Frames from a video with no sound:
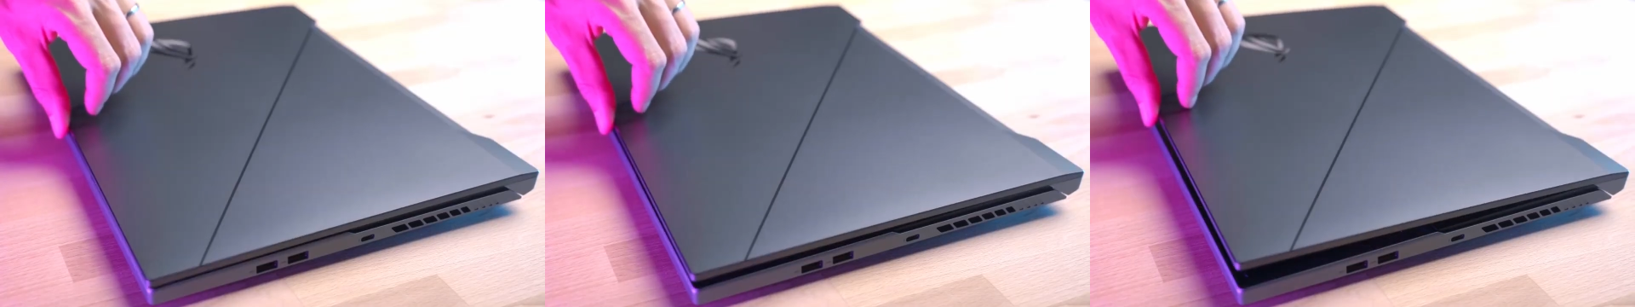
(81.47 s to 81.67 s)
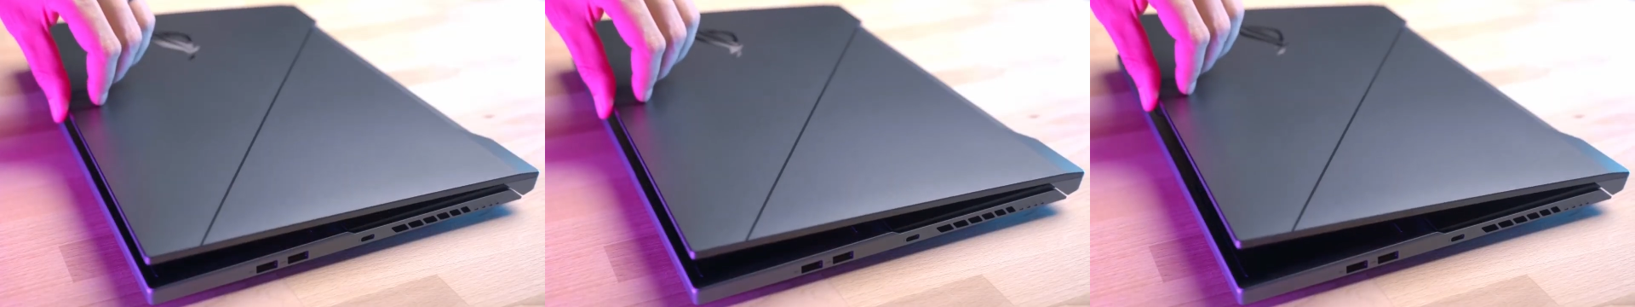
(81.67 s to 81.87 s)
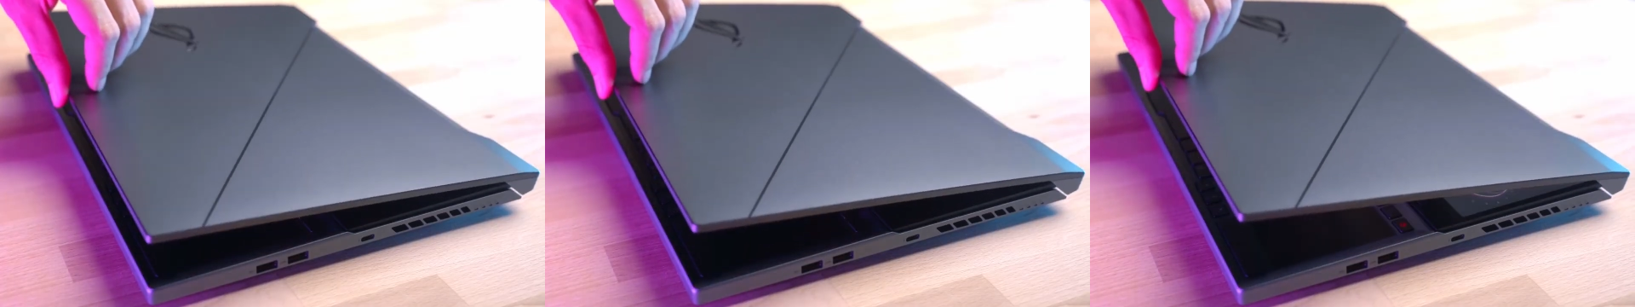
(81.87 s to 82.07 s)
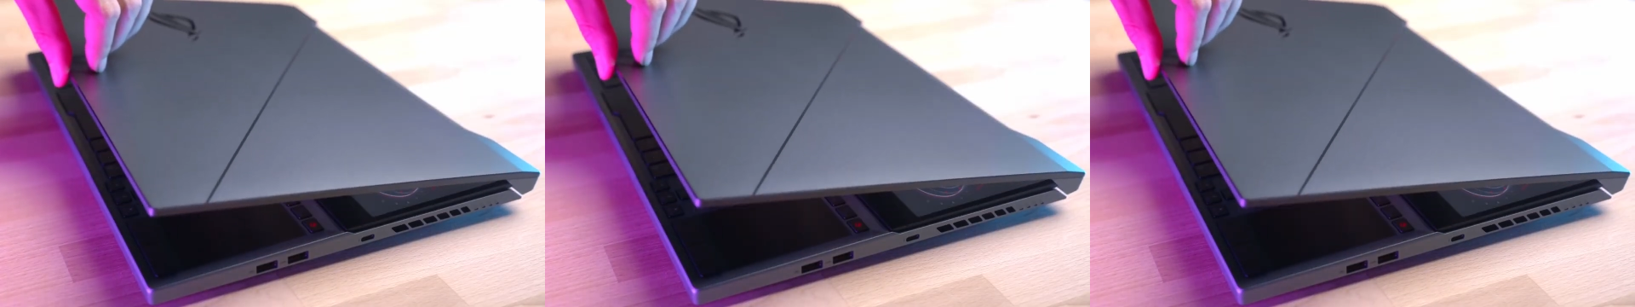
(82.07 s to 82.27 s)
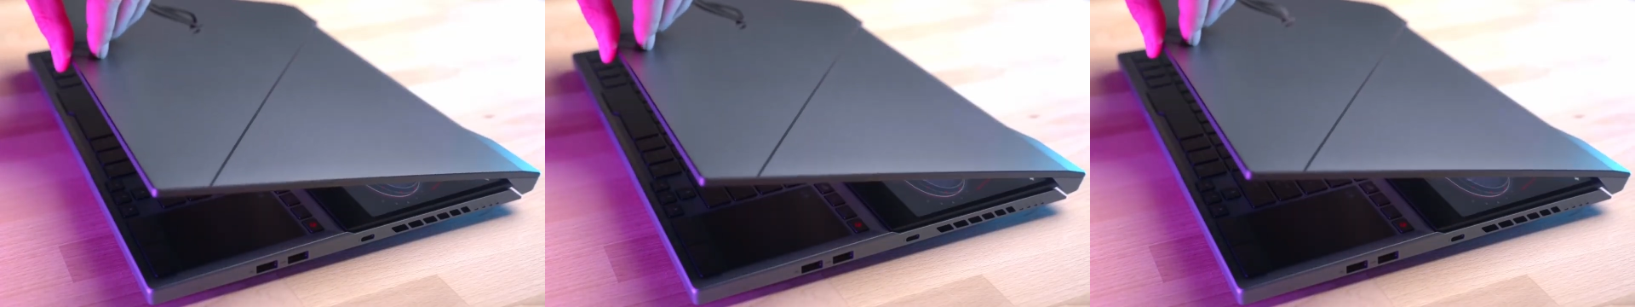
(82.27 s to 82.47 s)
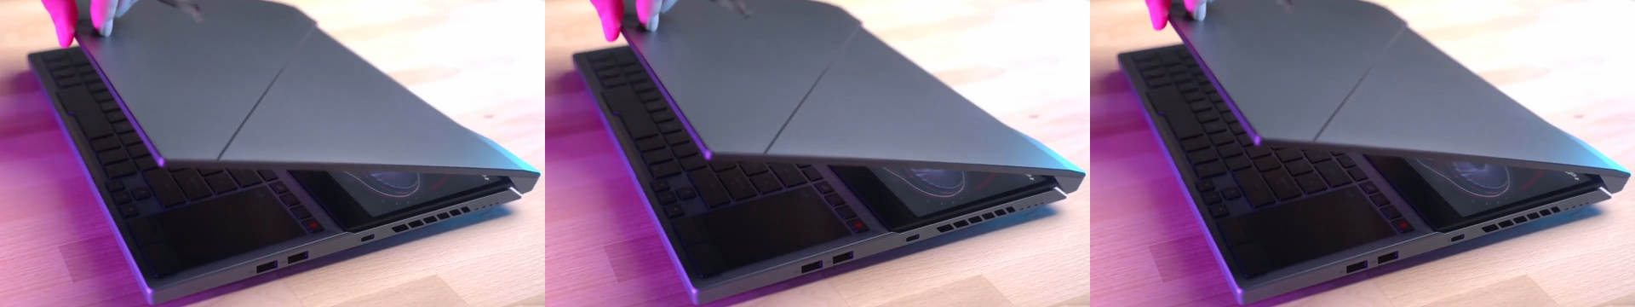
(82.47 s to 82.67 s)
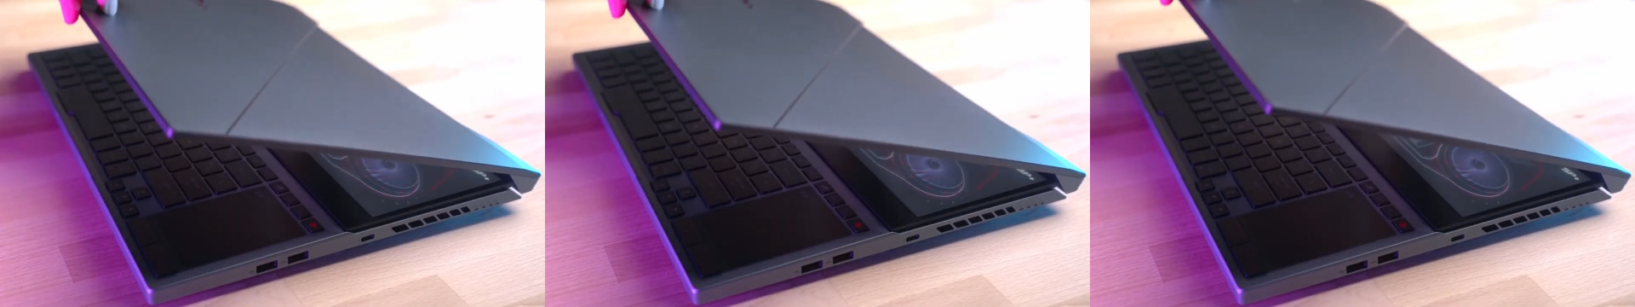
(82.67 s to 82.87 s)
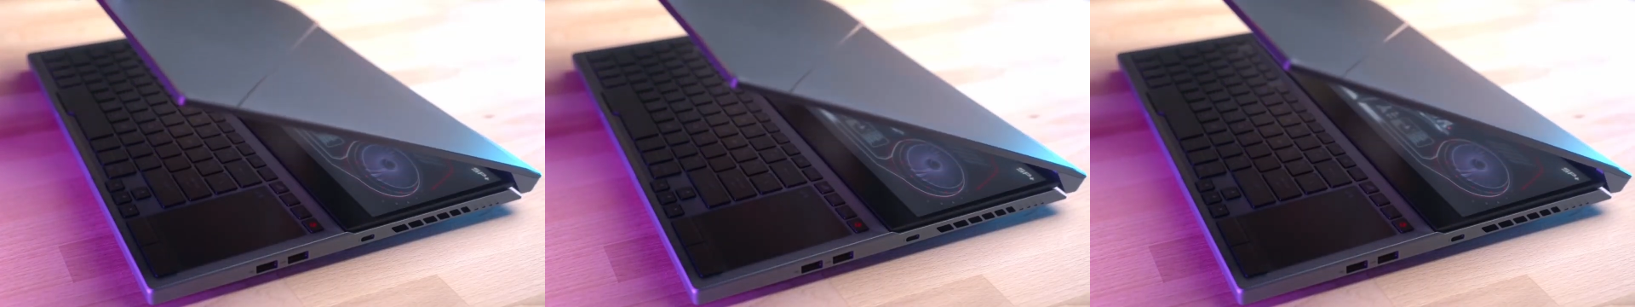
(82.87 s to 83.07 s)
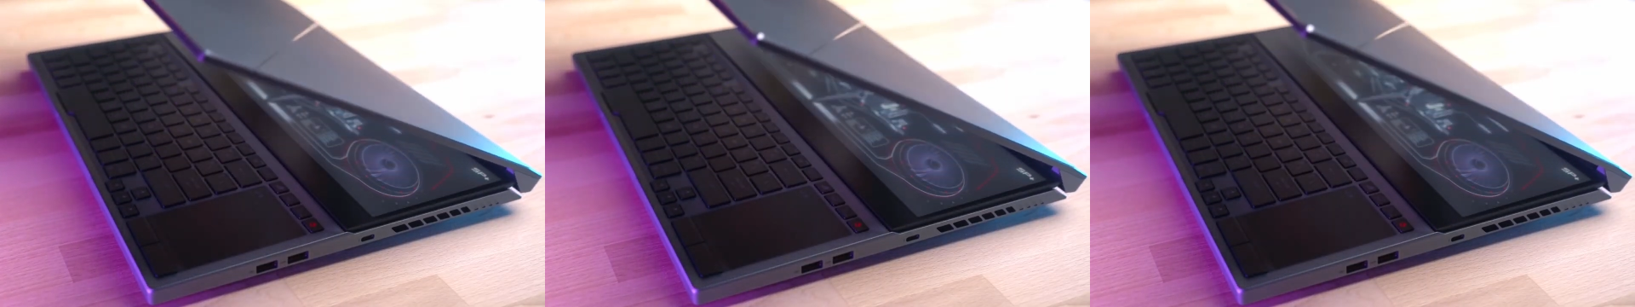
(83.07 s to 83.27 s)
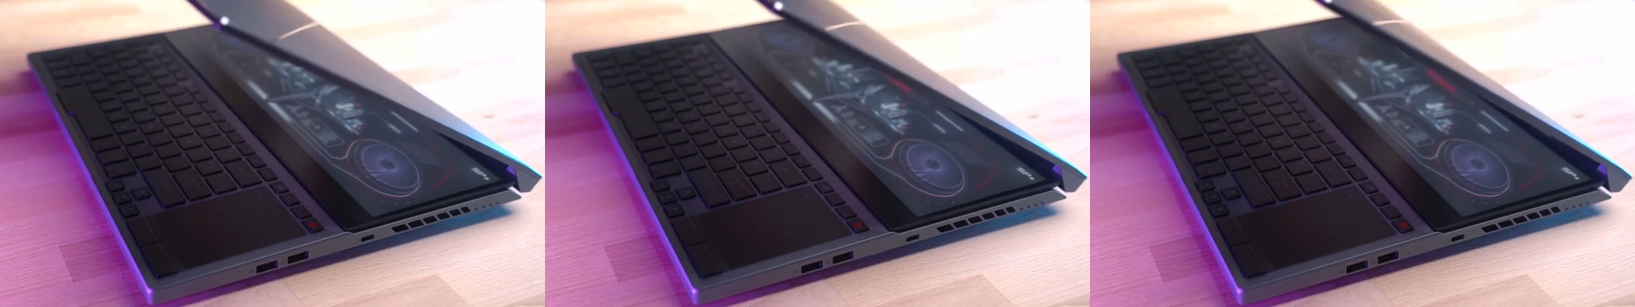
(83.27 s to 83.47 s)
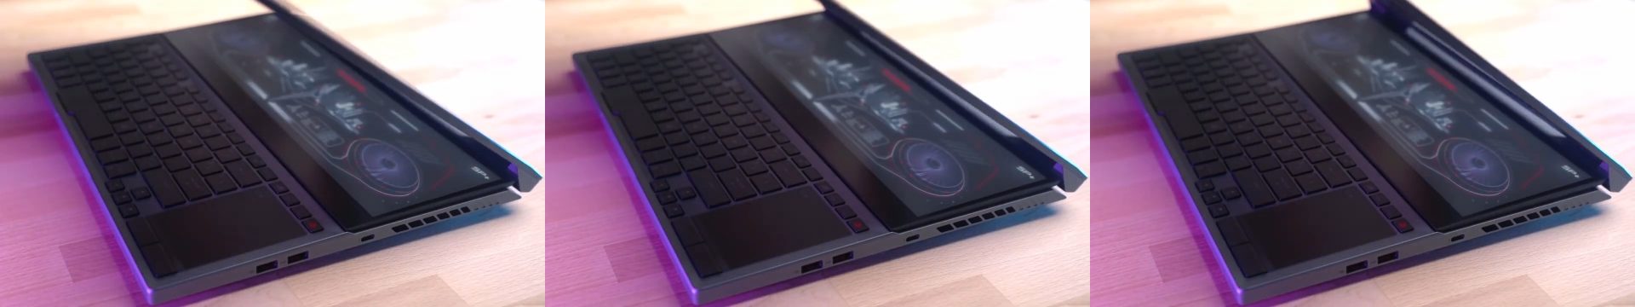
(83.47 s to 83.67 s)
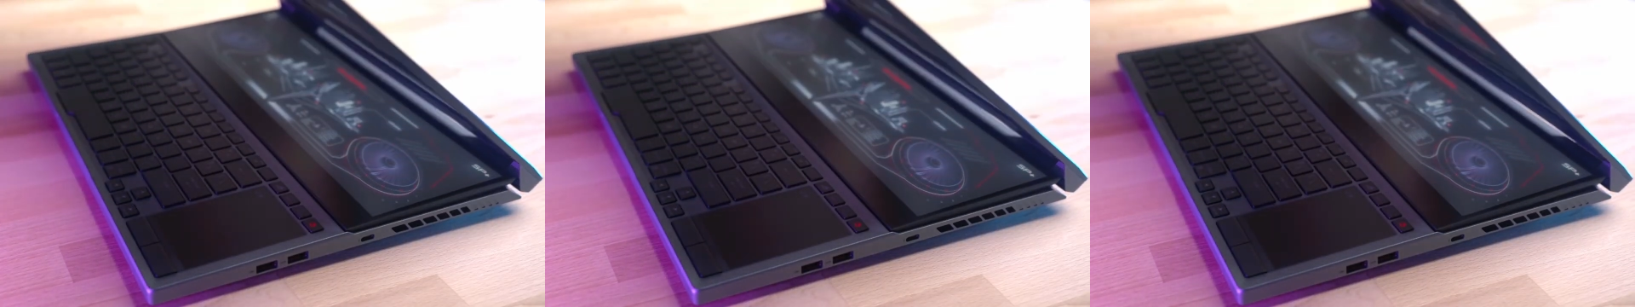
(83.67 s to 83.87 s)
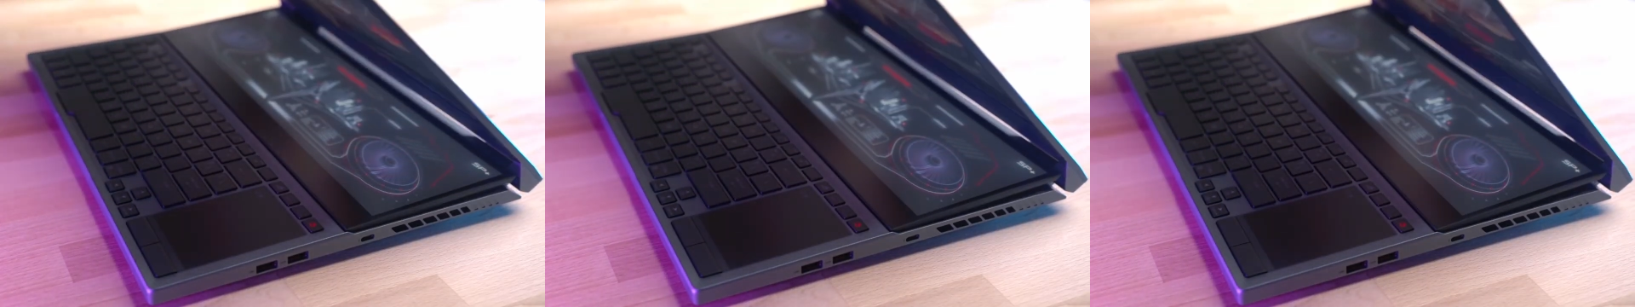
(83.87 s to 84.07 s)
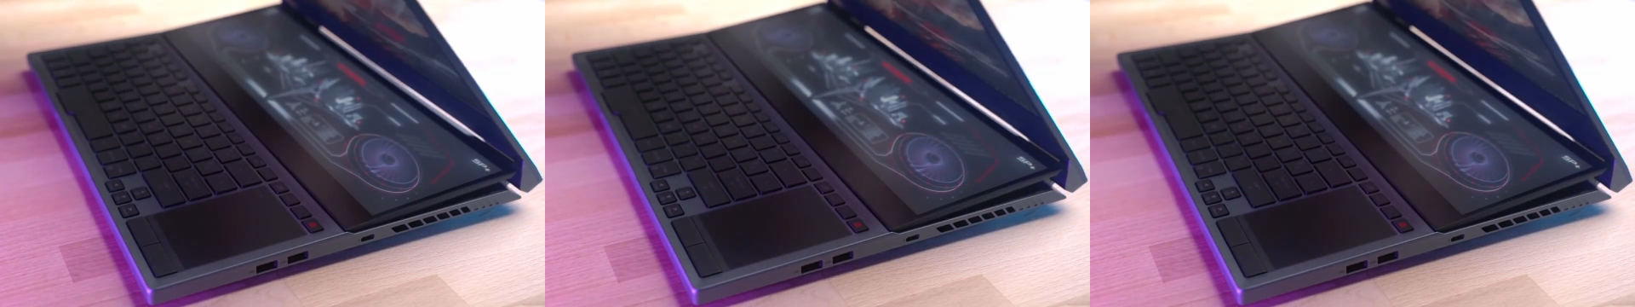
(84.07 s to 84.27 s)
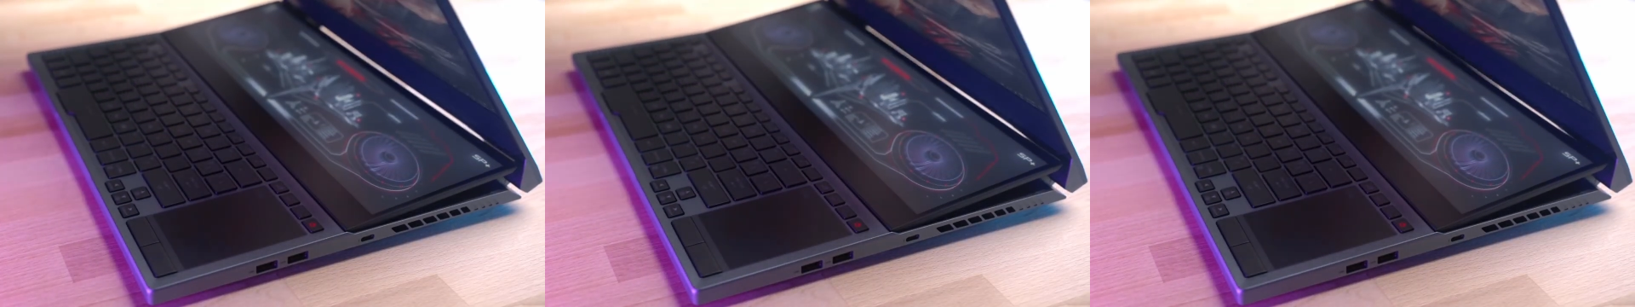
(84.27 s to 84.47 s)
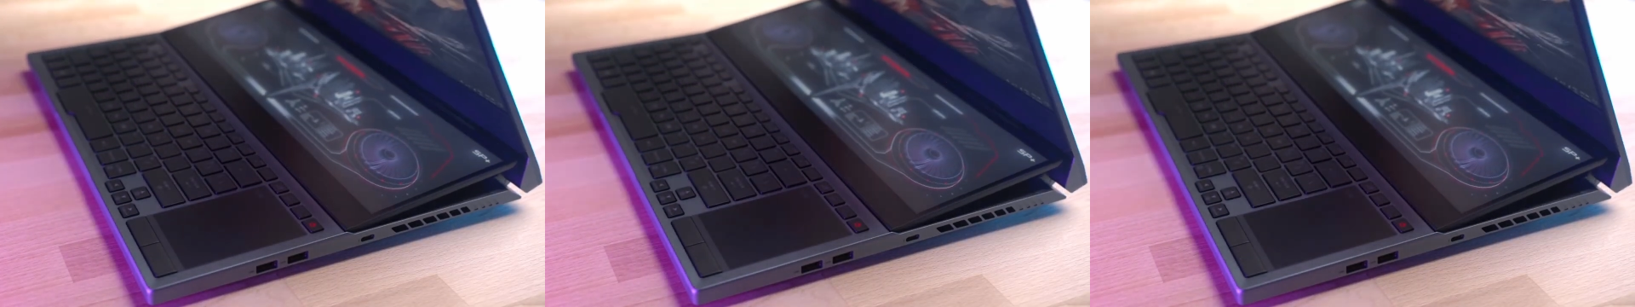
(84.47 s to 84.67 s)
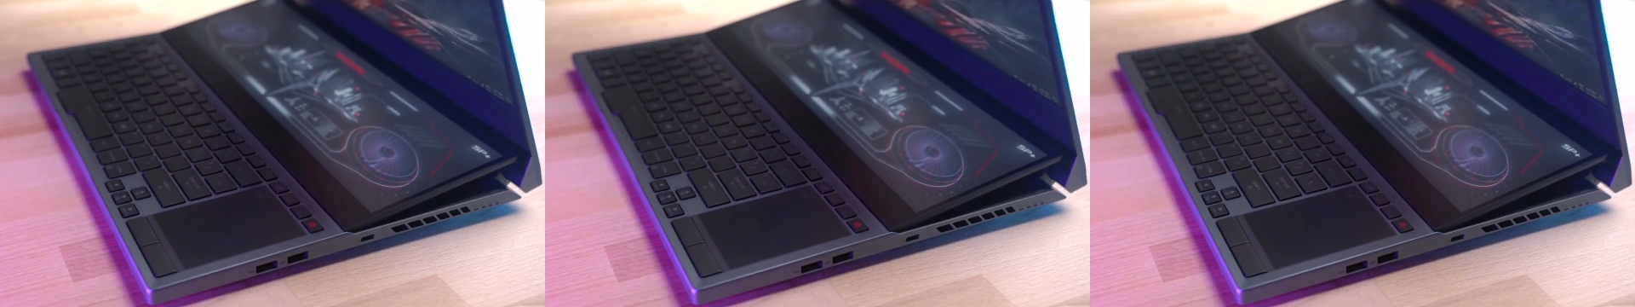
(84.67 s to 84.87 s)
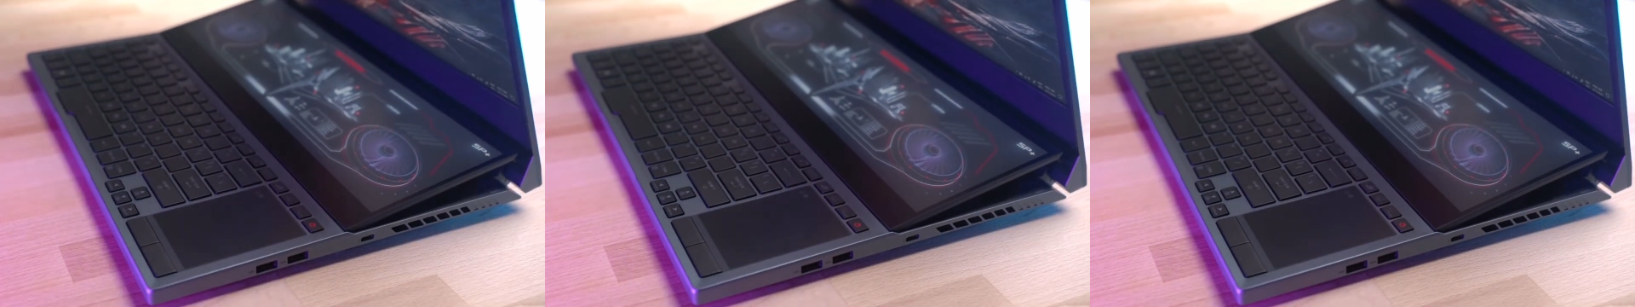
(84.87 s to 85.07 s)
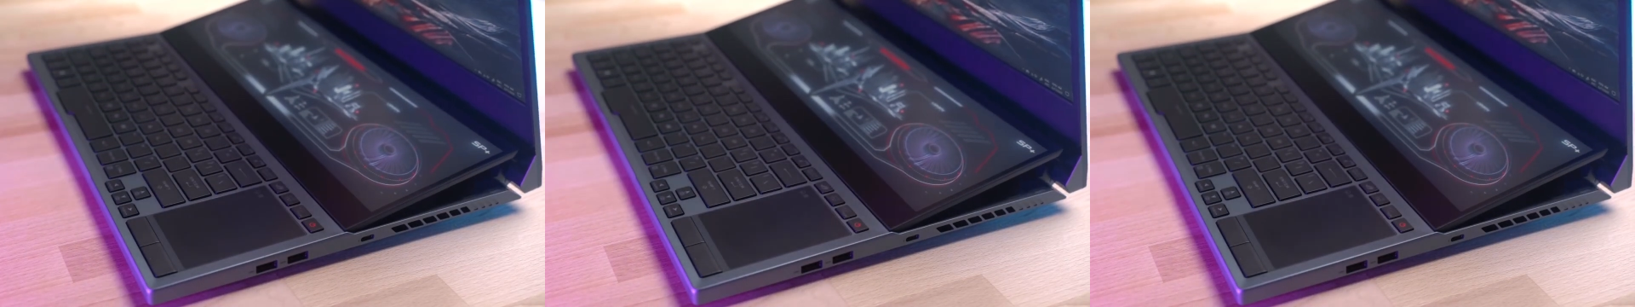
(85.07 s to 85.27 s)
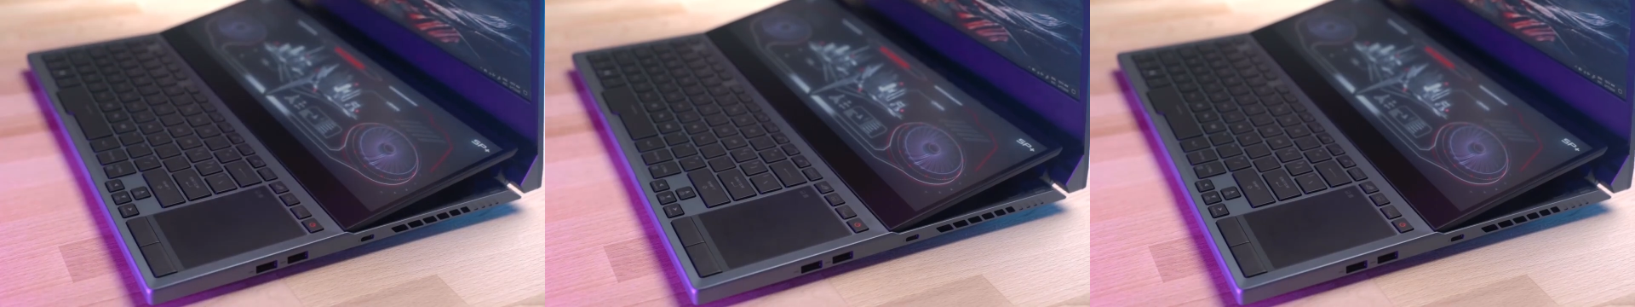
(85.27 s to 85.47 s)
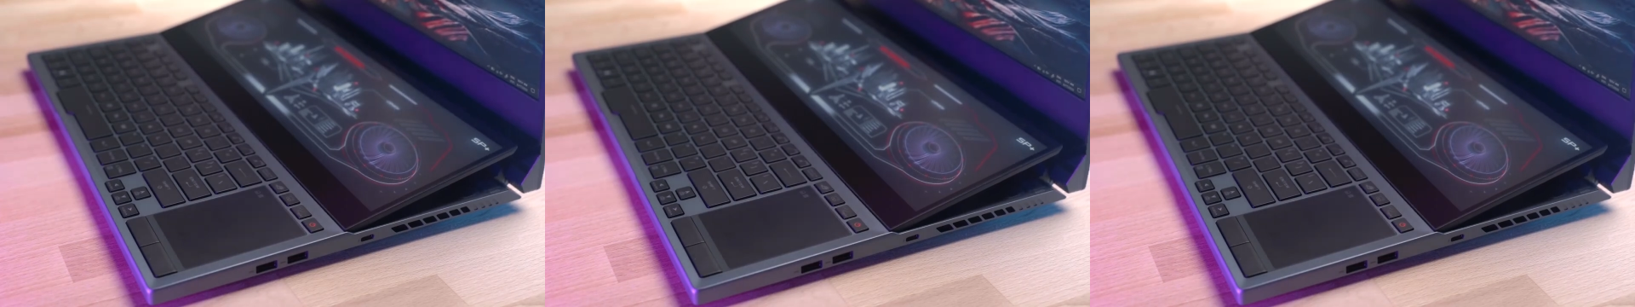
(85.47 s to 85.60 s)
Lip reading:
No face is visible, so there are no lips to read.